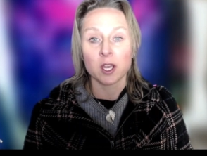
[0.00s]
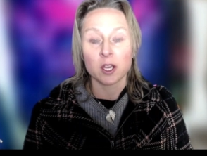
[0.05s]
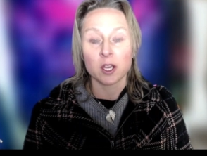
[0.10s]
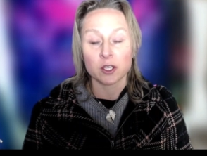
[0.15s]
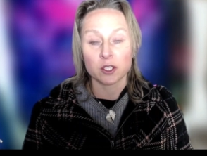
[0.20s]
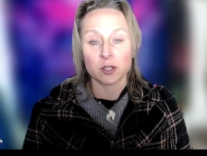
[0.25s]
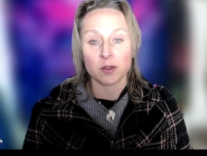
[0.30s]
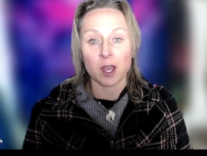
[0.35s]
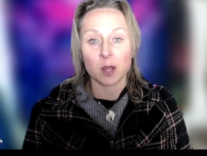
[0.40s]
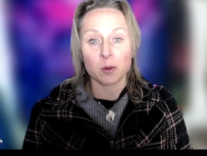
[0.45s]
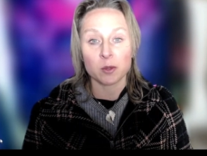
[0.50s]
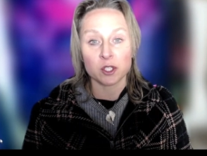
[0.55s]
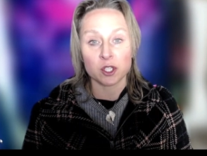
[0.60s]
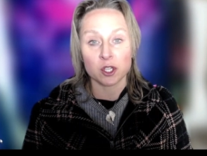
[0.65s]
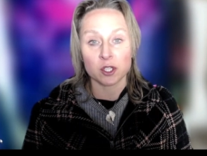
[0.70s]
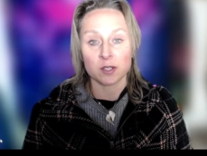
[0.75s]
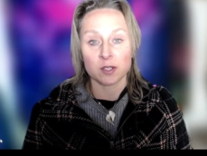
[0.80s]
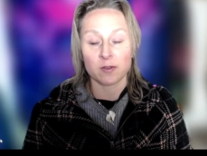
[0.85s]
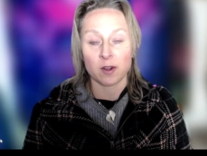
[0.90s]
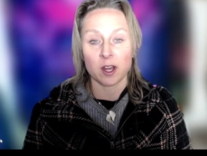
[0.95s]
So that was
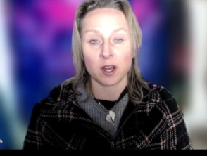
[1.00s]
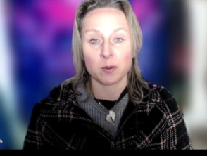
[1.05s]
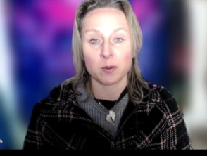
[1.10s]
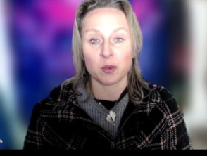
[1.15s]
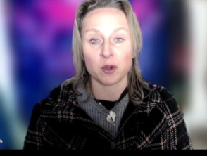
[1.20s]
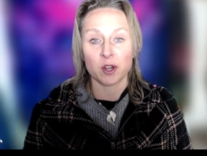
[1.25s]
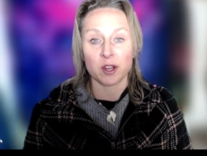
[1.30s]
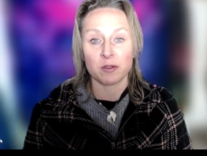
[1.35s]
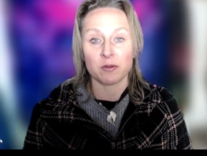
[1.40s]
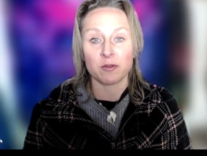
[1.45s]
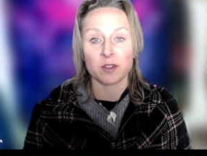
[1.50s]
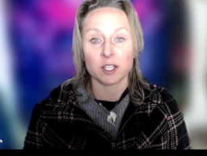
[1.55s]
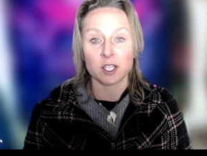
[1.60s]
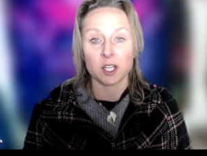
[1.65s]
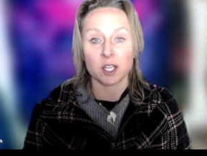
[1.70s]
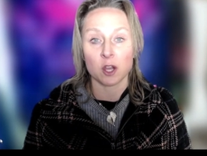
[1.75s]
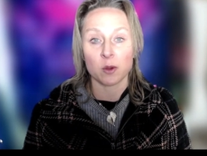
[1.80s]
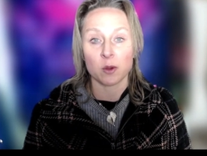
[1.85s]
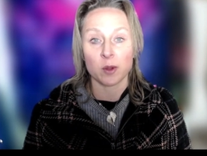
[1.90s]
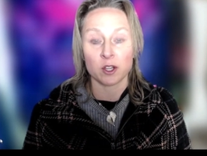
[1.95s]
just a very brief
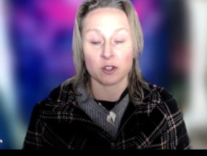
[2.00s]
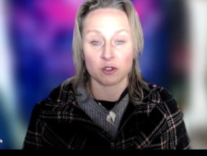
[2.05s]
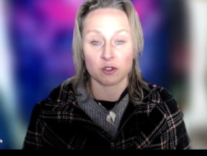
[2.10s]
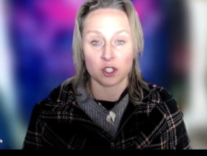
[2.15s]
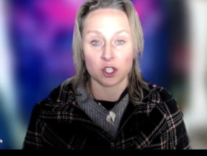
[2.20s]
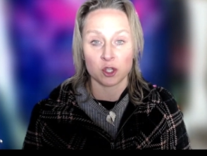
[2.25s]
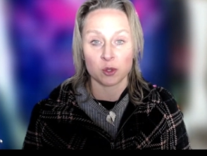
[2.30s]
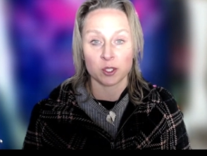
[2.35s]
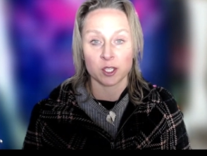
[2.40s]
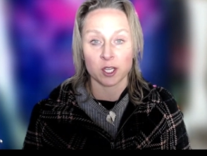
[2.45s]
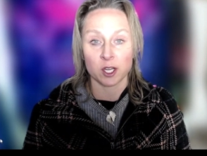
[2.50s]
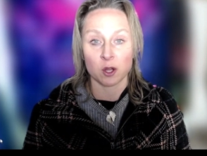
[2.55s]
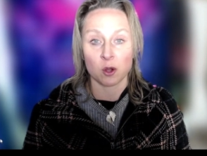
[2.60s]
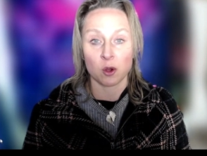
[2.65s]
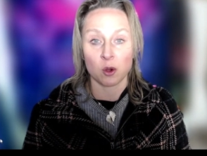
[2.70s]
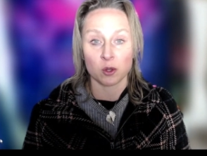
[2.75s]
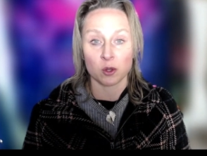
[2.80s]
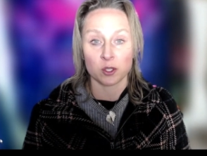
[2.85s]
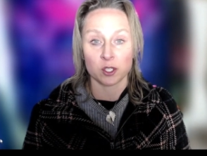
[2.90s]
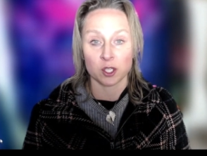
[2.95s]
video introducing
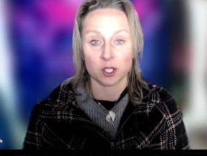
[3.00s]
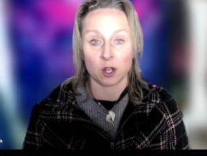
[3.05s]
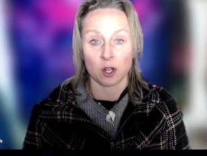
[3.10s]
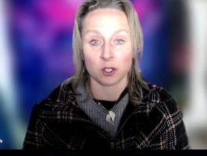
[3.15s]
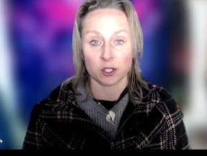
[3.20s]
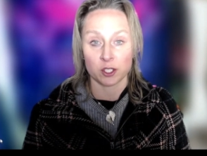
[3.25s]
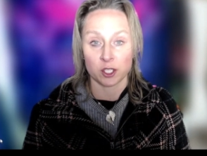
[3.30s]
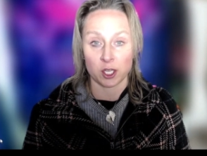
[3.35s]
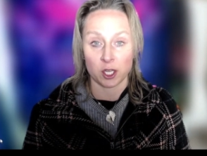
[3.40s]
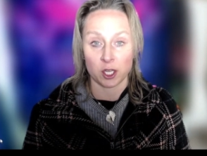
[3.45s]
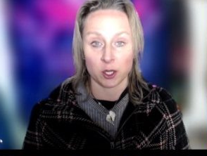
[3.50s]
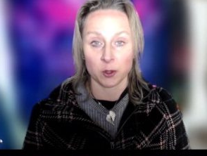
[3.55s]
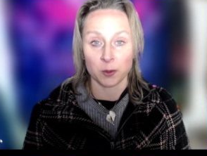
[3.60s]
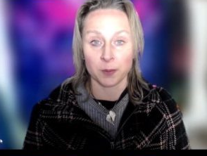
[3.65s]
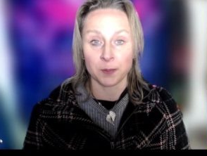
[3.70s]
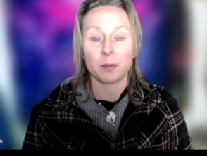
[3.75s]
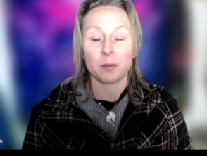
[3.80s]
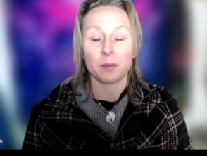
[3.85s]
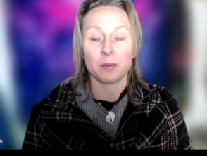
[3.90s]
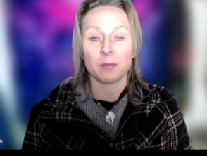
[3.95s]
cortisol to
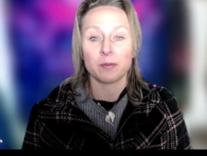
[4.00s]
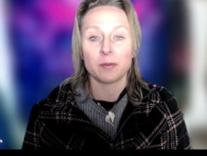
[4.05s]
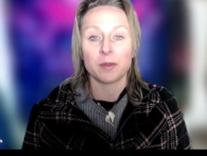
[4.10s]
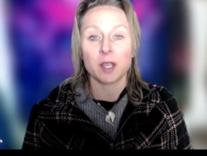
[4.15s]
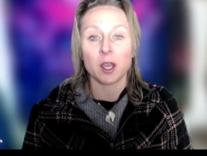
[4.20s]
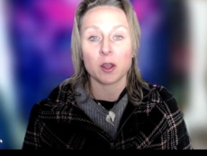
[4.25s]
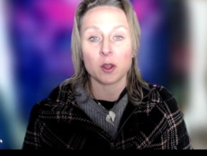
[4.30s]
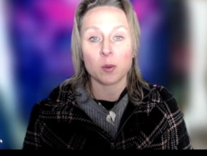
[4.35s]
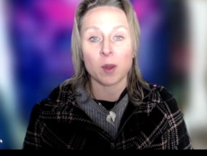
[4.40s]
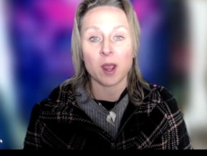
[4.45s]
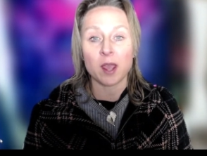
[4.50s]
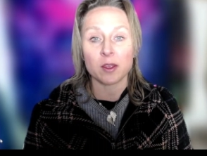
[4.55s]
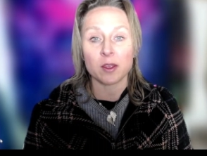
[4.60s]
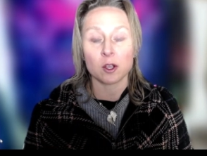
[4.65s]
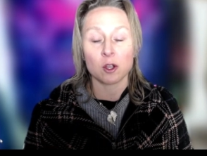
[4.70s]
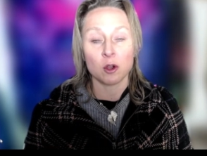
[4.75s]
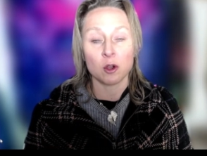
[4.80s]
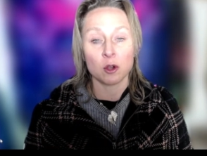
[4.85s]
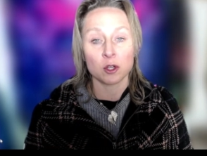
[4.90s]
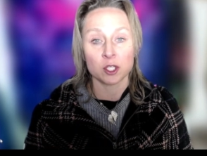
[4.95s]
you. The other way
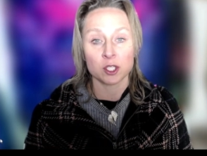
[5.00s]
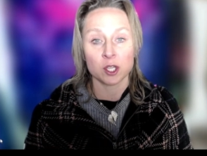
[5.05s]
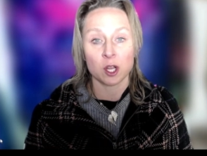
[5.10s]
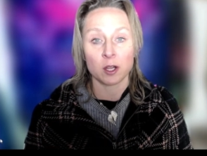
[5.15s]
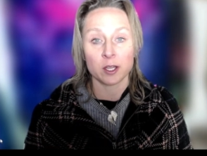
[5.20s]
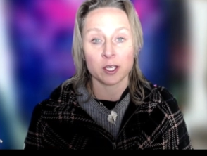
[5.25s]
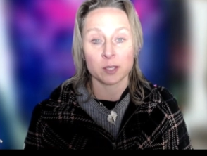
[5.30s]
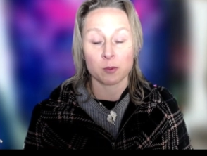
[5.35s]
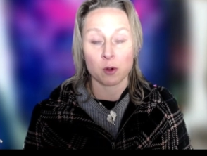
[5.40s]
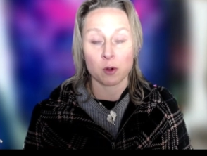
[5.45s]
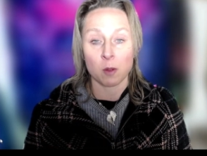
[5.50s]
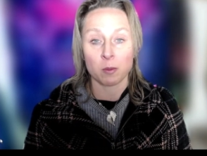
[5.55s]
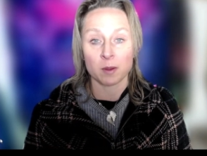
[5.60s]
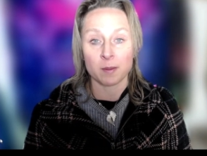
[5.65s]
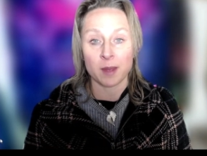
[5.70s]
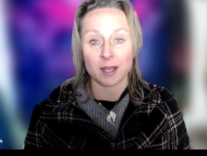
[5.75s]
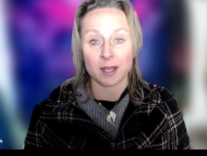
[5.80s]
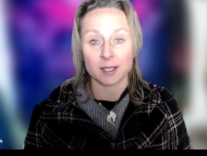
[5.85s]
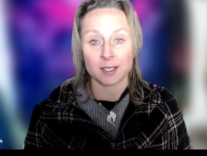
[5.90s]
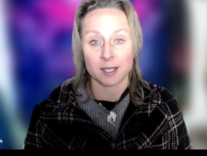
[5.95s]
that cortisol is
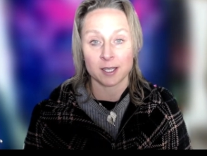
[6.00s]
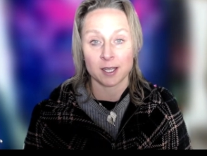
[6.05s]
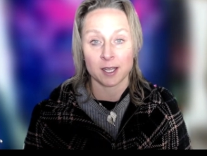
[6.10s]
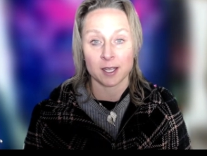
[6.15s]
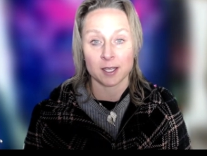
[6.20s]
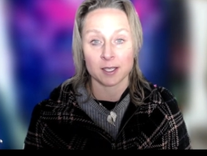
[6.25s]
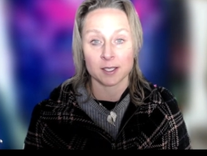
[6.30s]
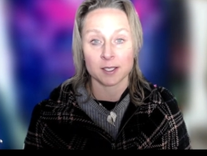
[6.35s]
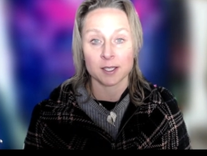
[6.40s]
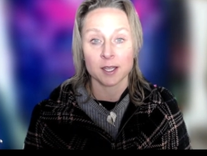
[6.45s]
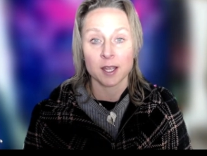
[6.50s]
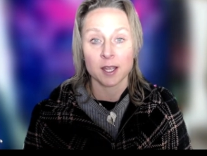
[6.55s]
problematic is